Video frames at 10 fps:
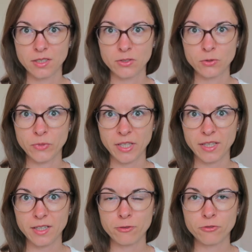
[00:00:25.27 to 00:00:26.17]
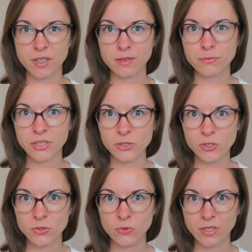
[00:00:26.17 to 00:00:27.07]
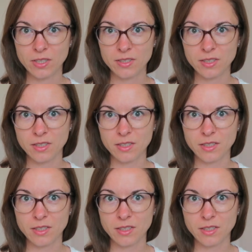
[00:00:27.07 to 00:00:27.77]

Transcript: to make fun pictures together